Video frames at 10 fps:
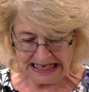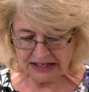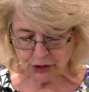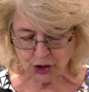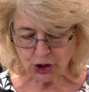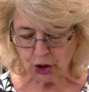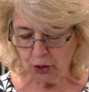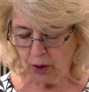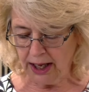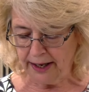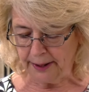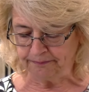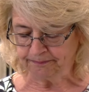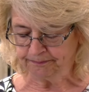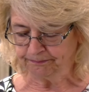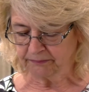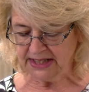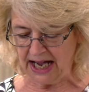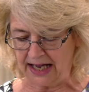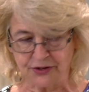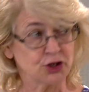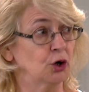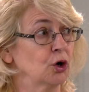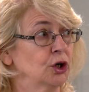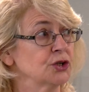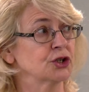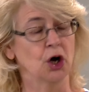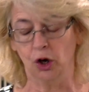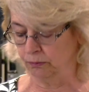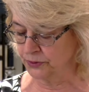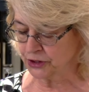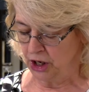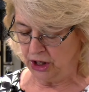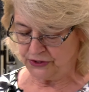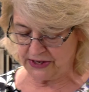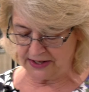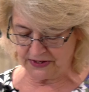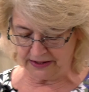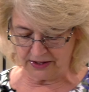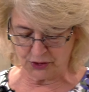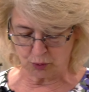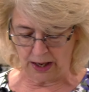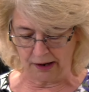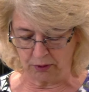And so, Yeah, so Ernest Holmes says it this way.